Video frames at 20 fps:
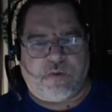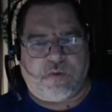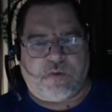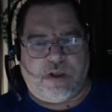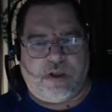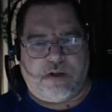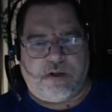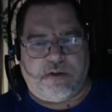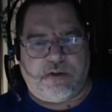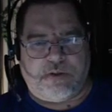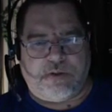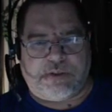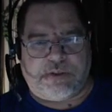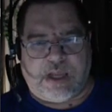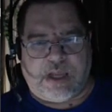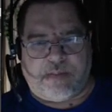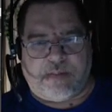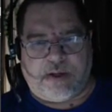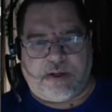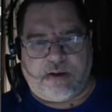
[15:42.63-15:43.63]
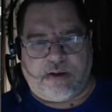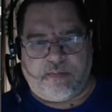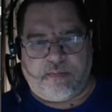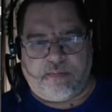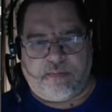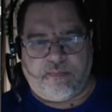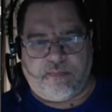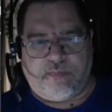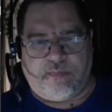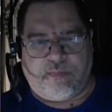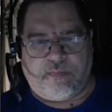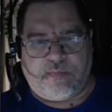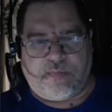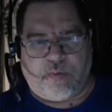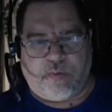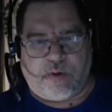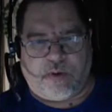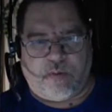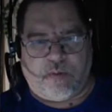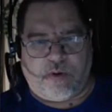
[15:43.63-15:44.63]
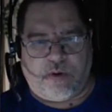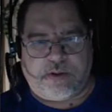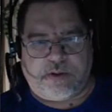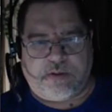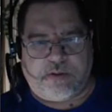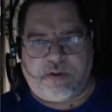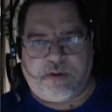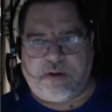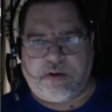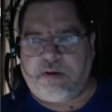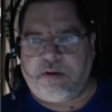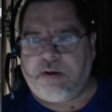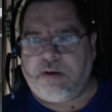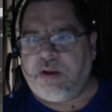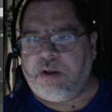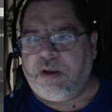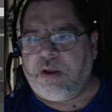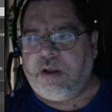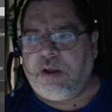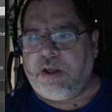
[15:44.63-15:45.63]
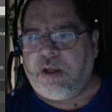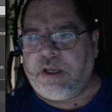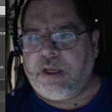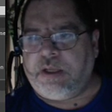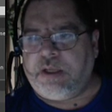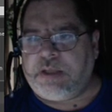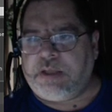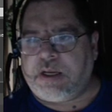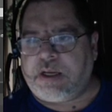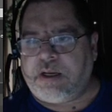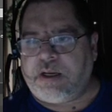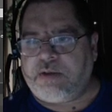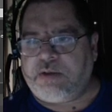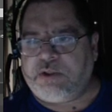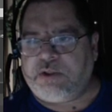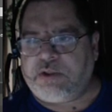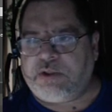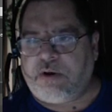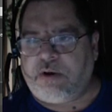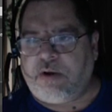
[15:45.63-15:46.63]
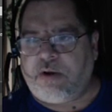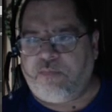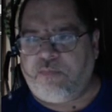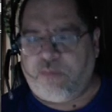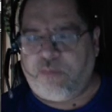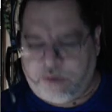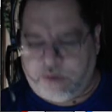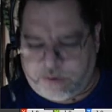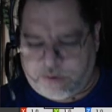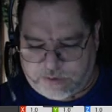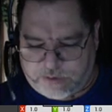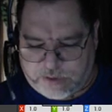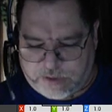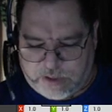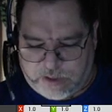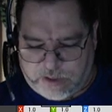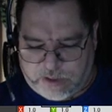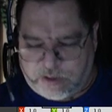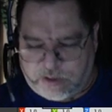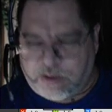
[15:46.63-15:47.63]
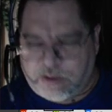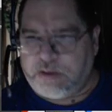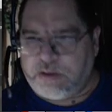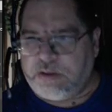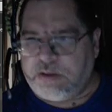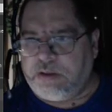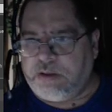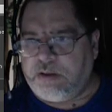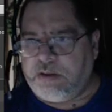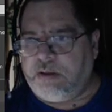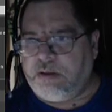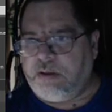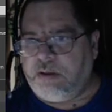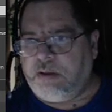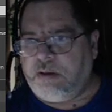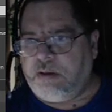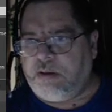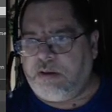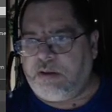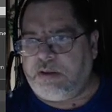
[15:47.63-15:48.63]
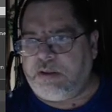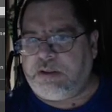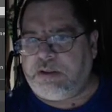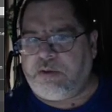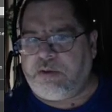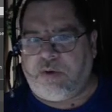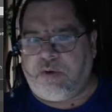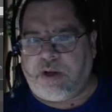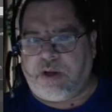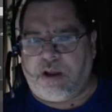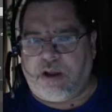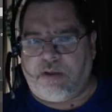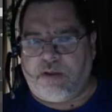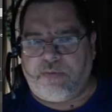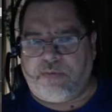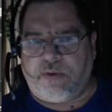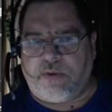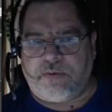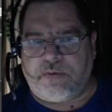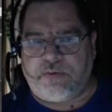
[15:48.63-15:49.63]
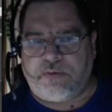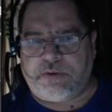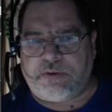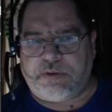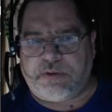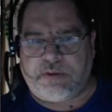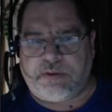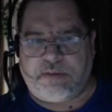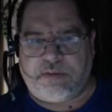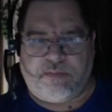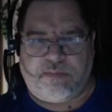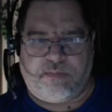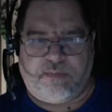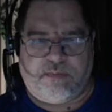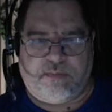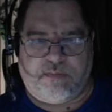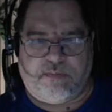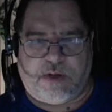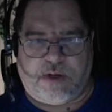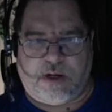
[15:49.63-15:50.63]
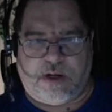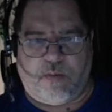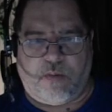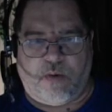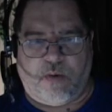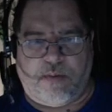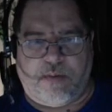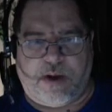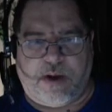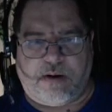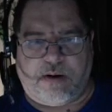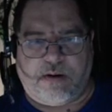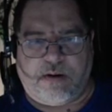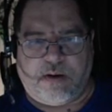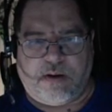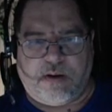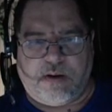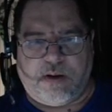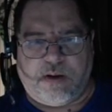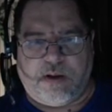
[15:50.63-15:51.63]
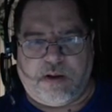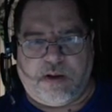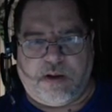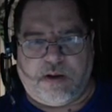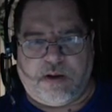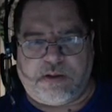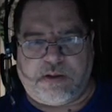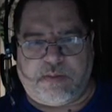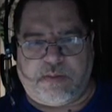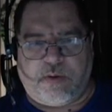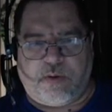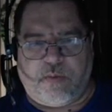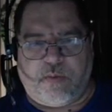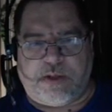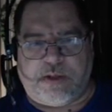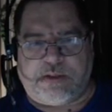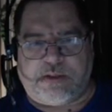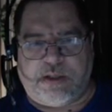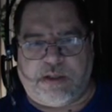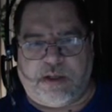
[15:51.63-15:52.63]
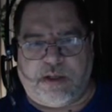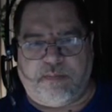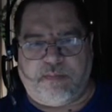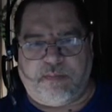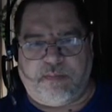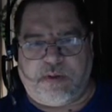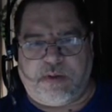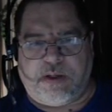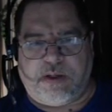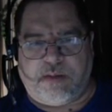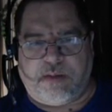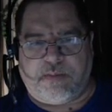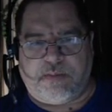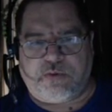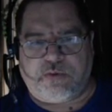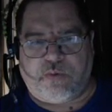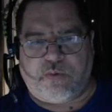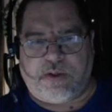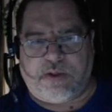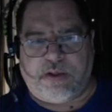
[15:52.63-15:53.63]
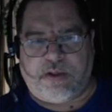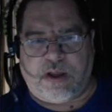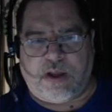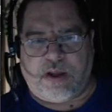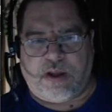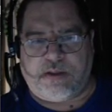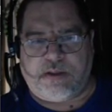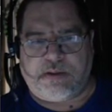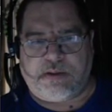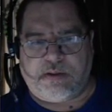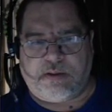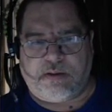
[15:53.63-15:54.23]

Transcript: undo snapping. So what I want to do here is I can actually start off with zeroing out those, but it won't matter because I'm going to raise it up, get it between the eyes,